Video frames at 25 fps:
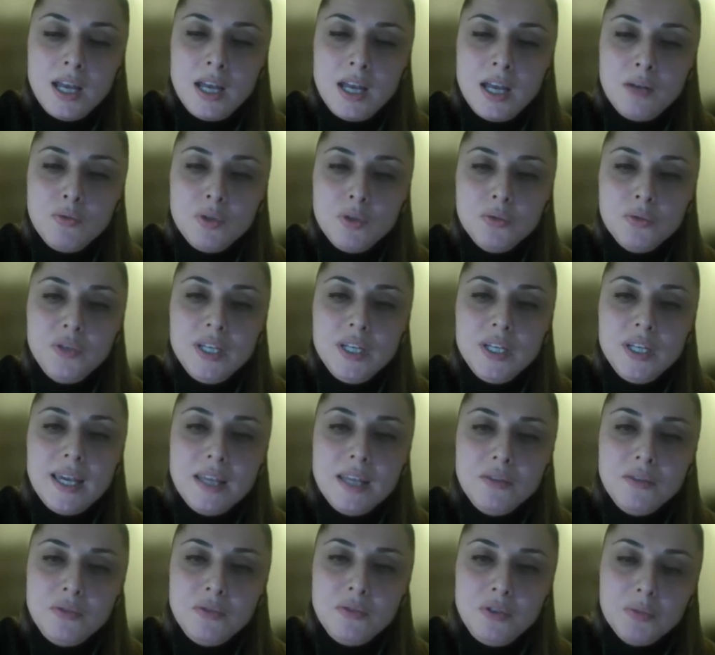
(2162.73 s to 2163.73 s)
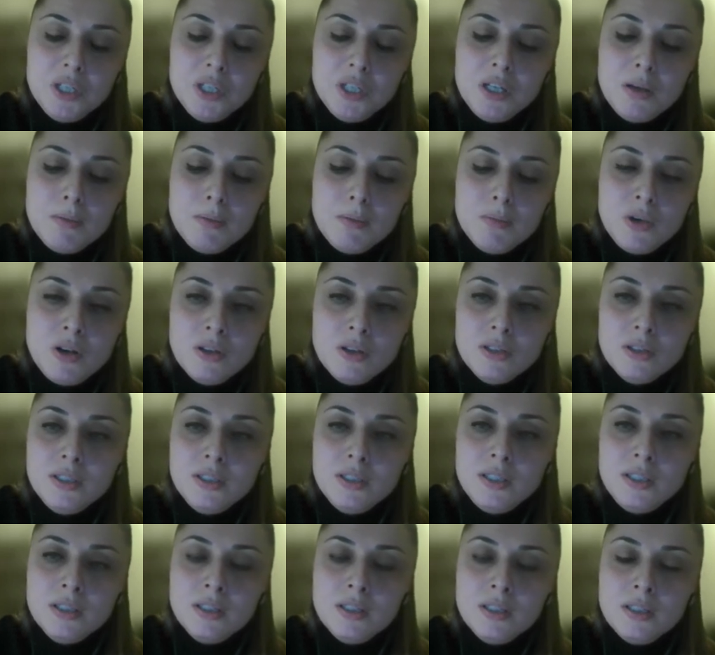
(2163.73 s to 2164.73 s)
And what we get from the
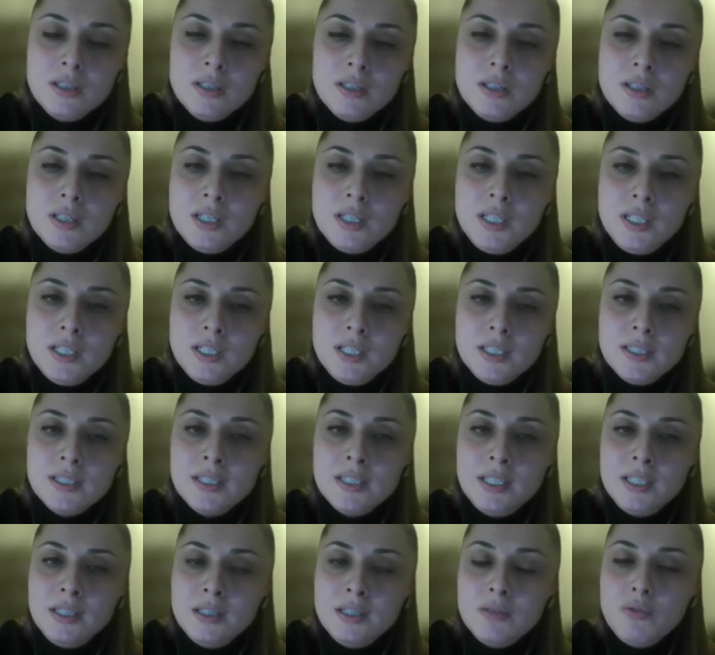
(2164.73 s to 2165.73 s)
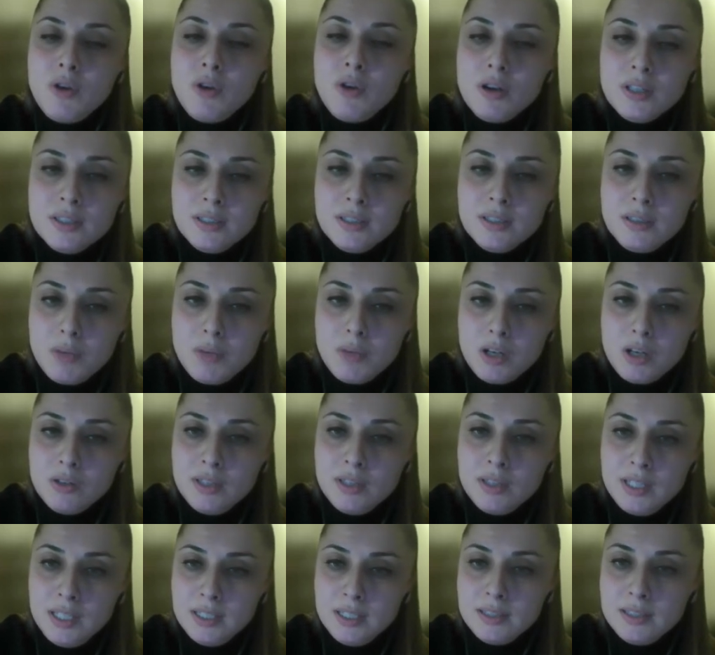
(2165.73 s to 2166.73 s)
component is, in the voxel
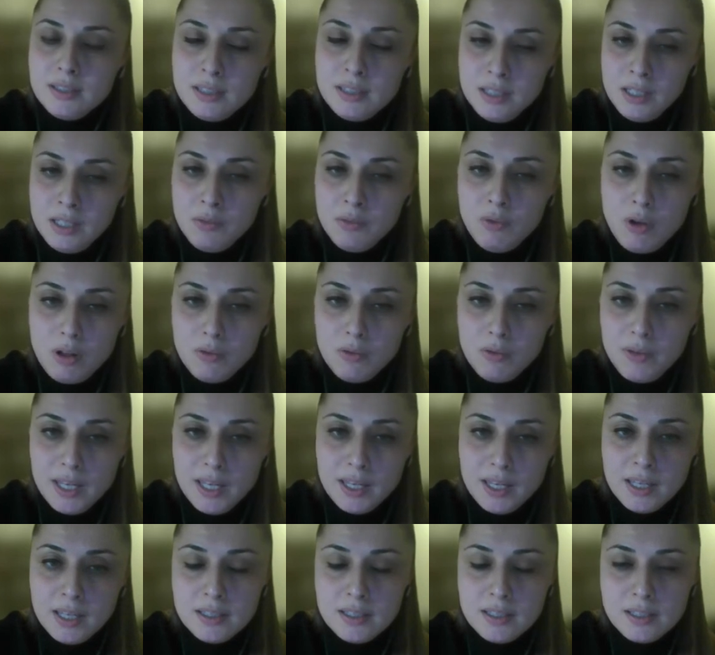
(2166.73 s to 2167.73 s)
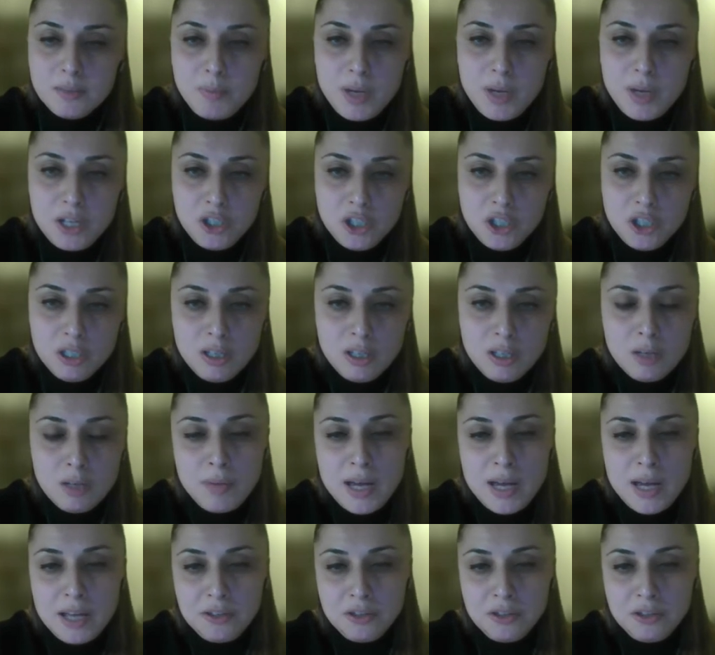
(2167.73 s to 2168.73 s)
mode, these evolving spatial
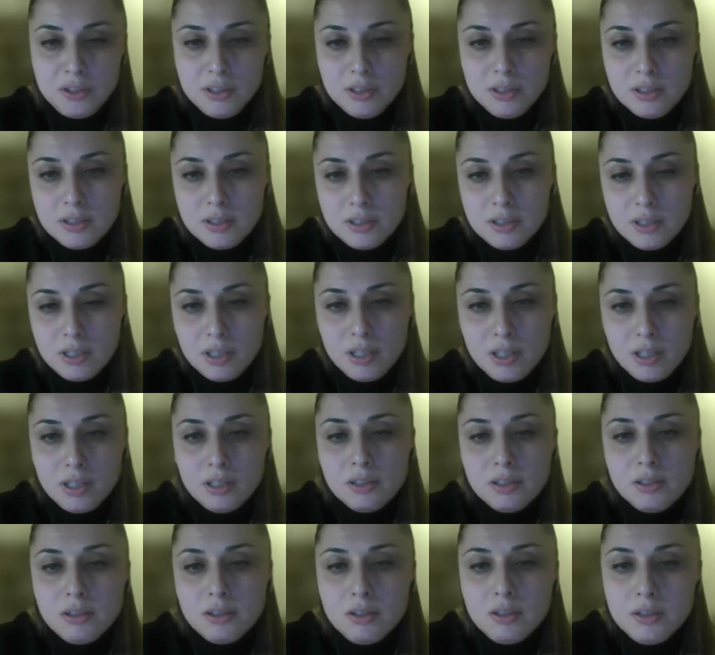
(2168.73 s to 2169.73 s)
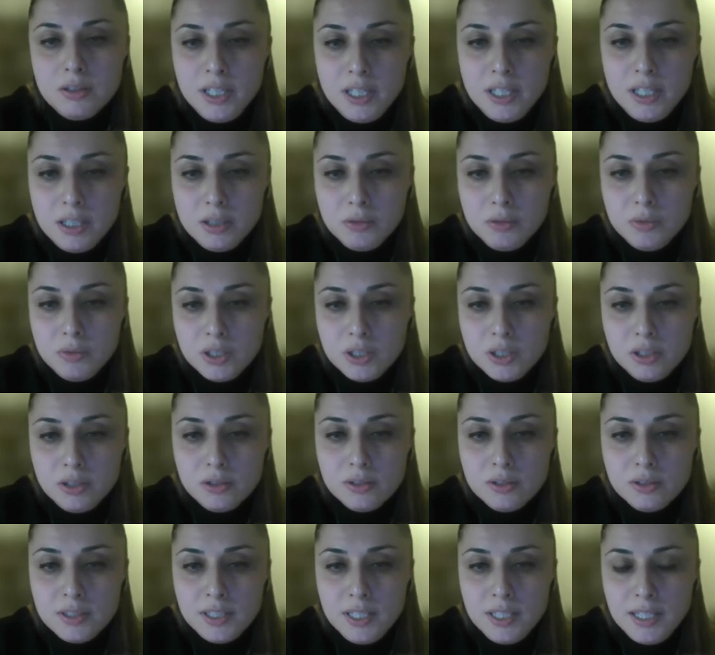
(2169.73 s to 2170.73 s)
patterns. So here, what
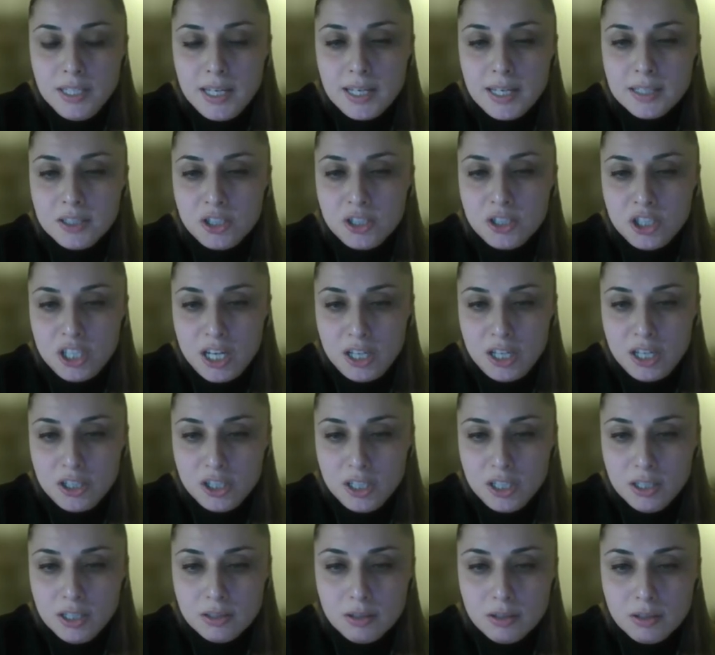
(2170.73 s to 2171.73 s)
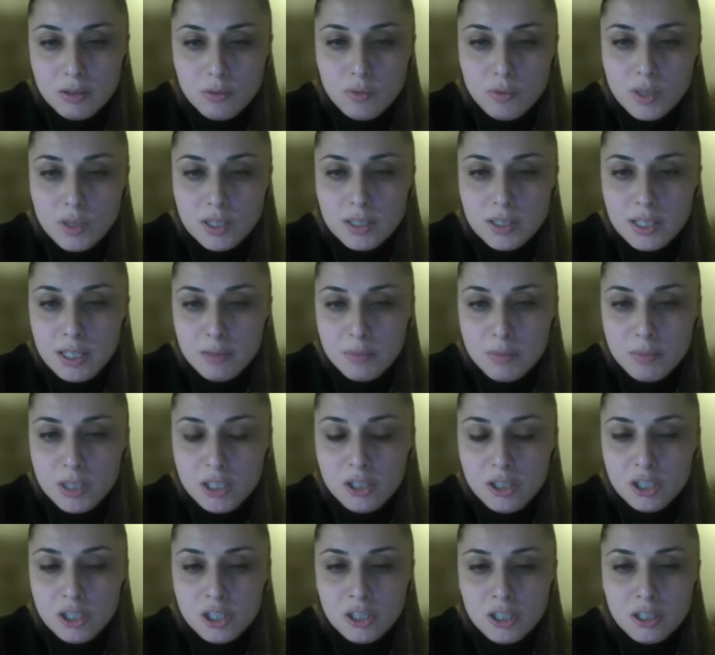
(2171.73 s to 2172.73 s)
you see as changing, so one
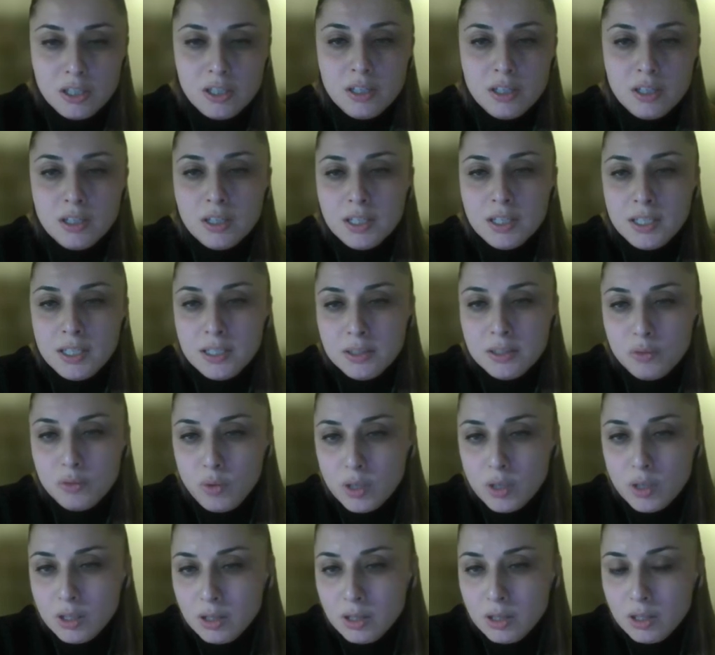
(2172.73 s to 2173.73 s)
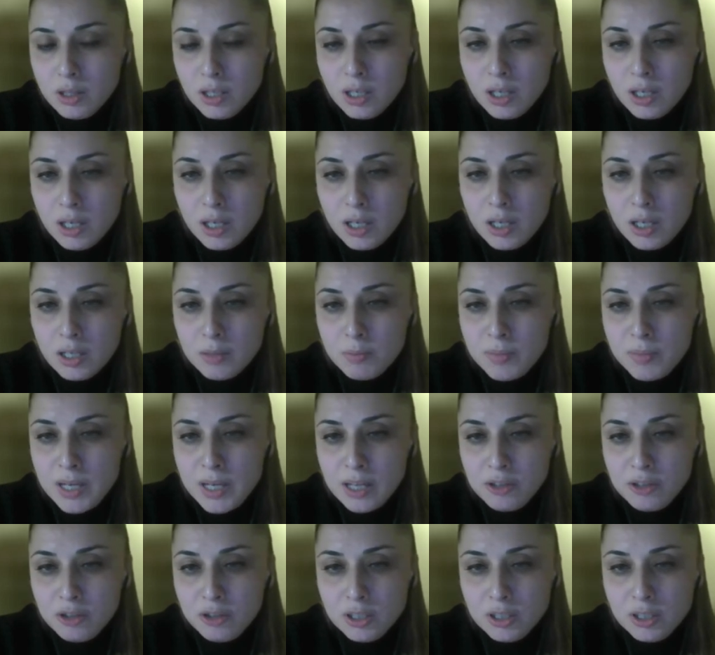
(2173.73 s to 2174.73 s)
image is one
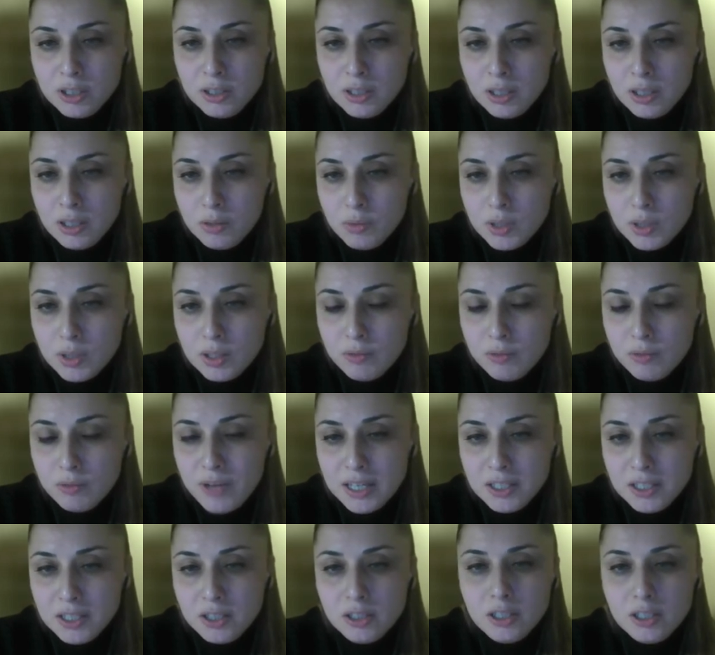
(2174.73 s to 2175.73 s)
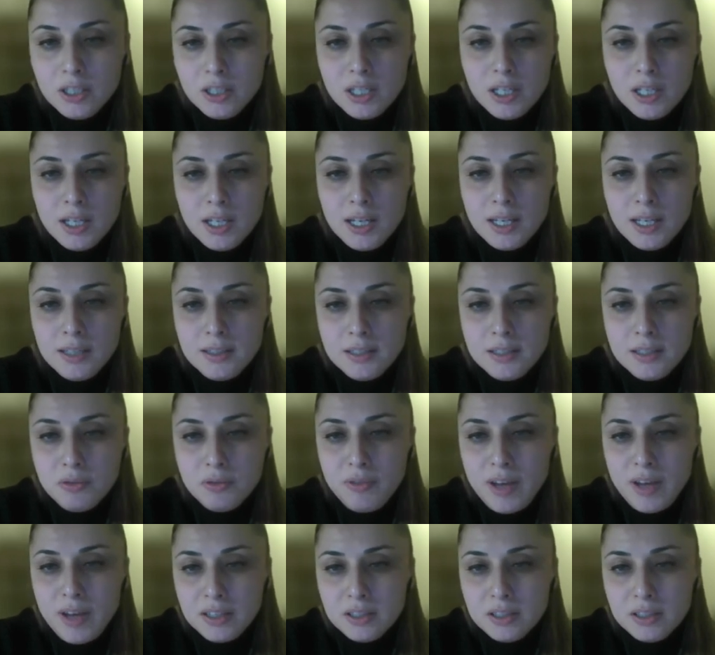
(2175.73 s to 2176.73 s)
pattern, one vector, and this
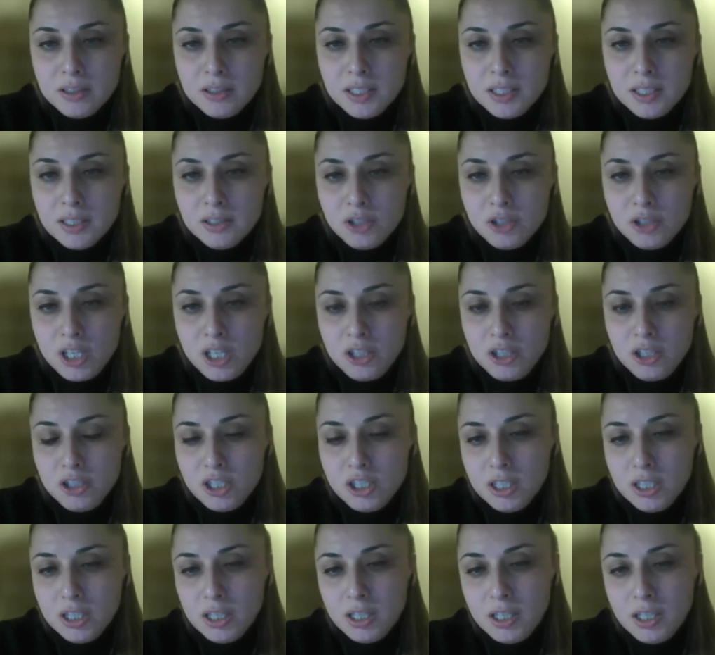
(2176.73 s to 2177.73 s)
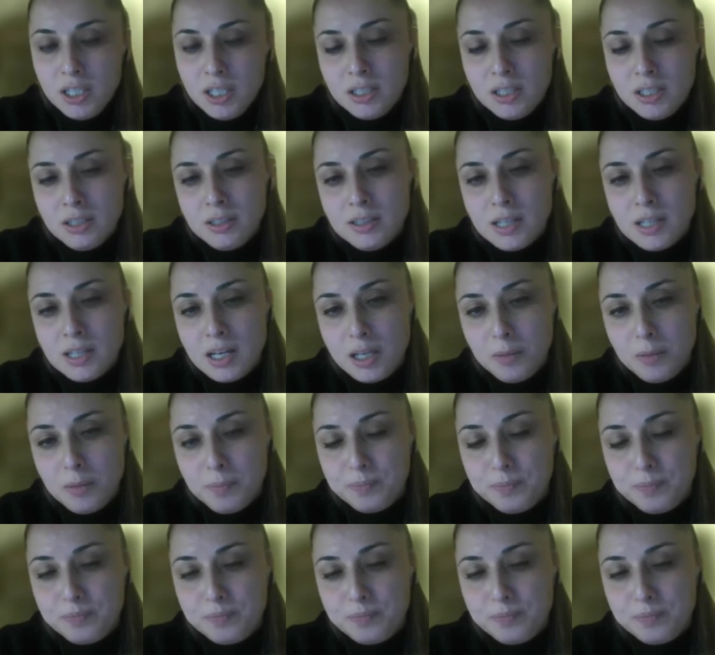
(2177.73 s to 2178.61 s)
vector is changing in time.